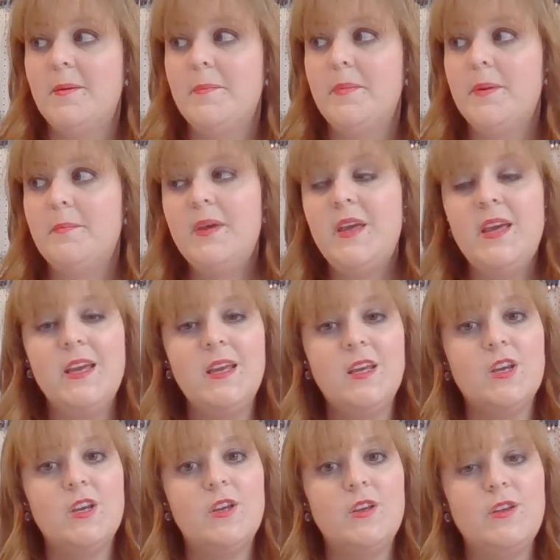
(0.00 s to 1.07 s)
But pick
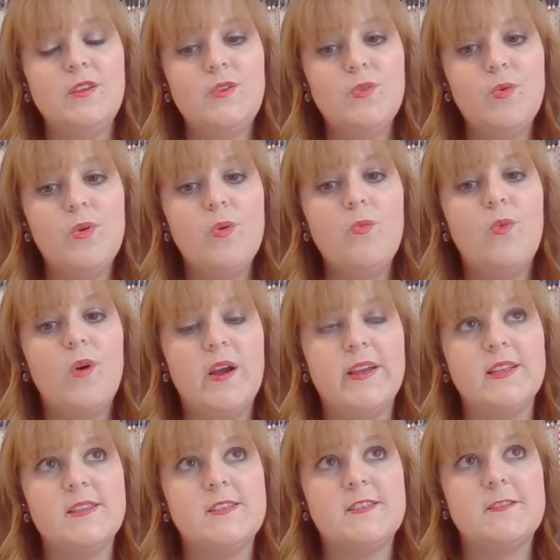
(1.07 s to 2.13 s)
your
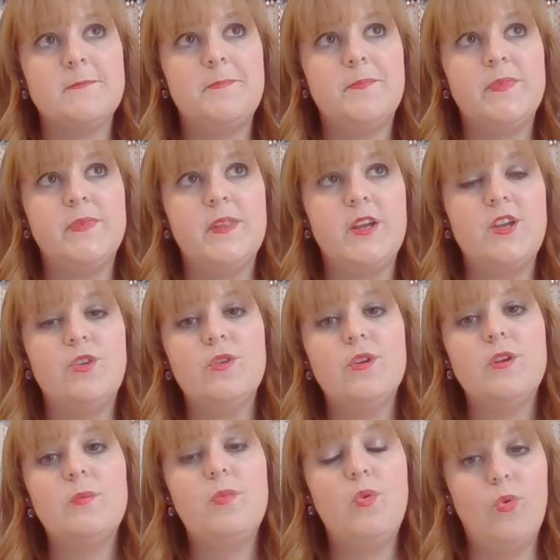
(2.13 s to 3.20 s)
ones that you're going
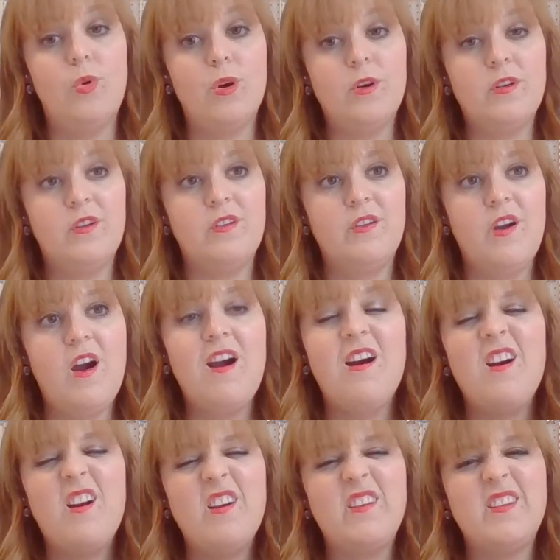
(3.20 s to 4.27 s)
to pour
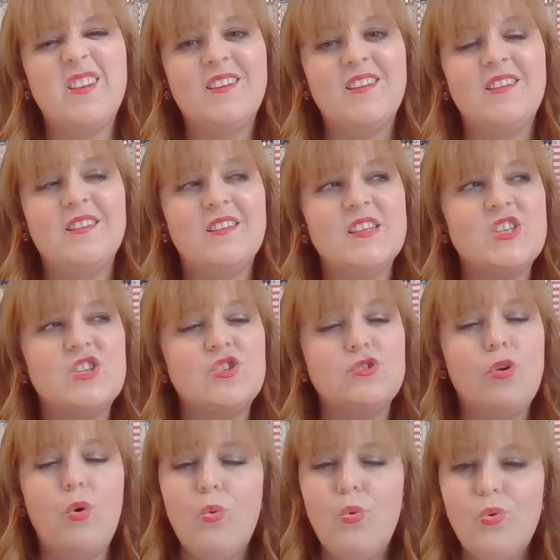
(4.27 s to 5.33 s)
heart,
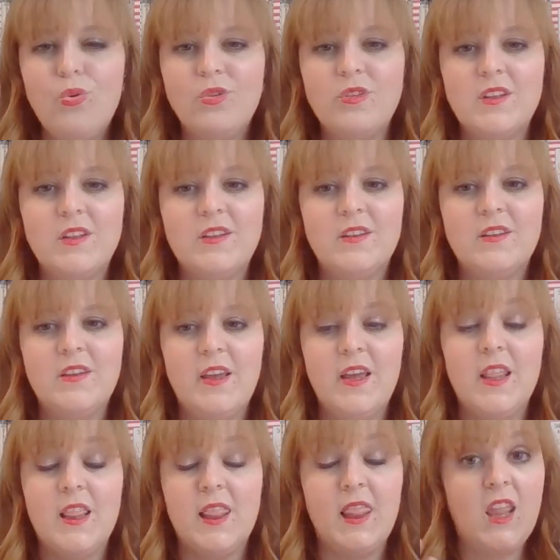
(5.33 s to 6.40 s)
soul,
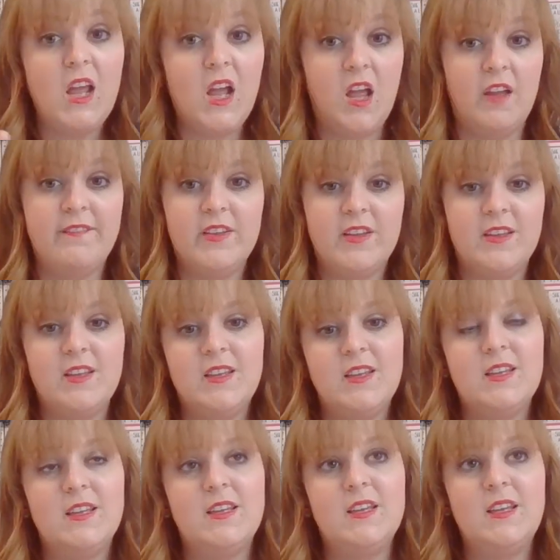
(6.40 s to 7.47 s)
and love
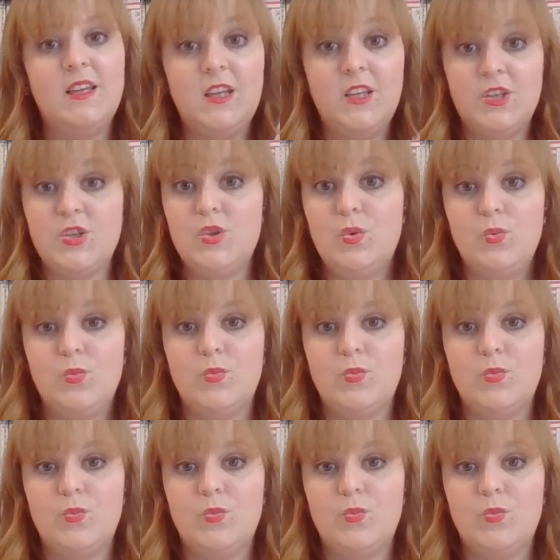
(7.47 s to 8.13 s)
into.